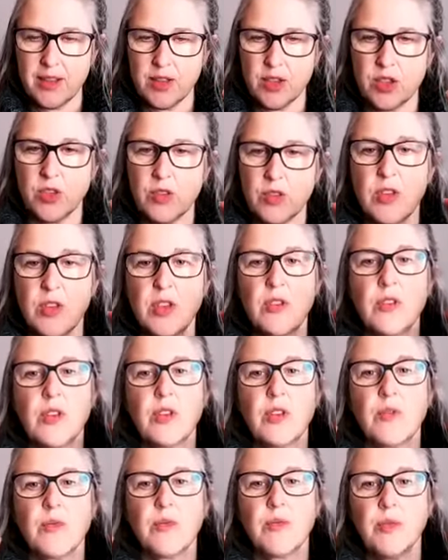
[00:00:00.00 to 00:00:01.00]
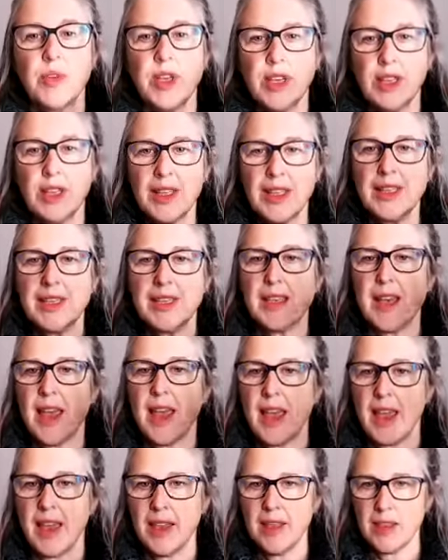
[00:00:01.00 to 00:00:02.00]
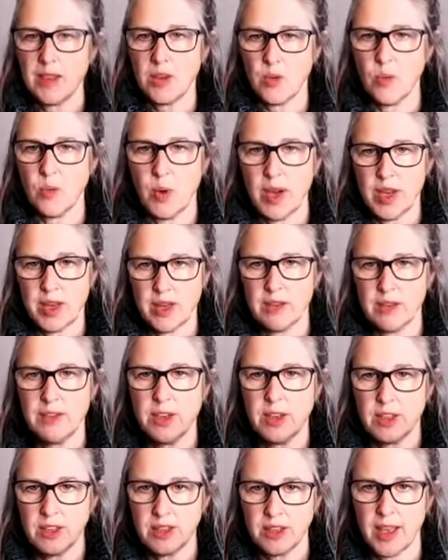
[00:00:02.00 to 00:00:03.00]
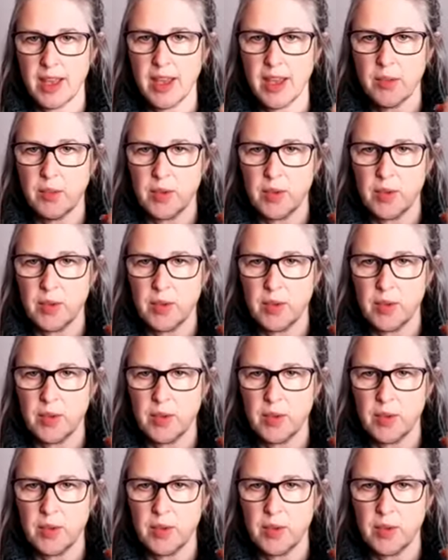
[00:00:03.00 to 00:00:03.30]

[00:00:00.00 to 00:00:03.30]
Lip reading: so that you can really take the weight of your leg